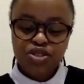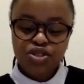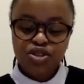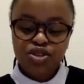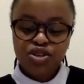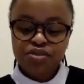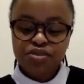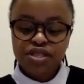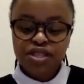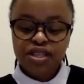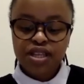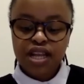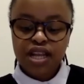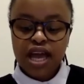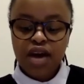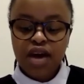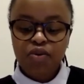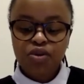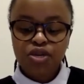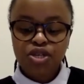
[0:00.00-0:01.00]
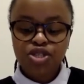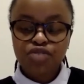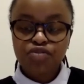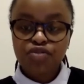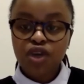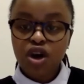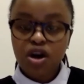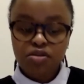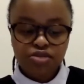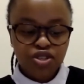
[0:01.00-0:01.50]
terms in the language of
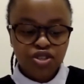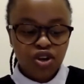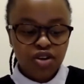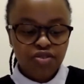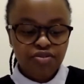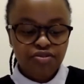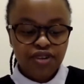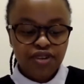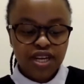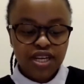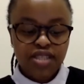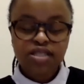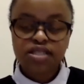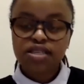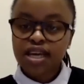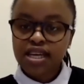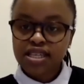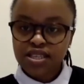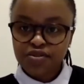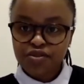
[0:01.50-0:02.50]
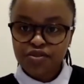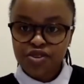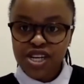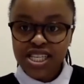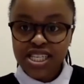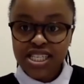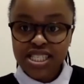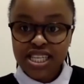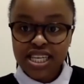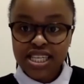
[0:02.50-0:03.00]
armed conflict, as I've already
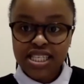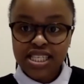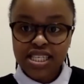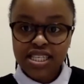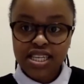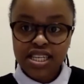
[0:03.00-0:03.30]
stated,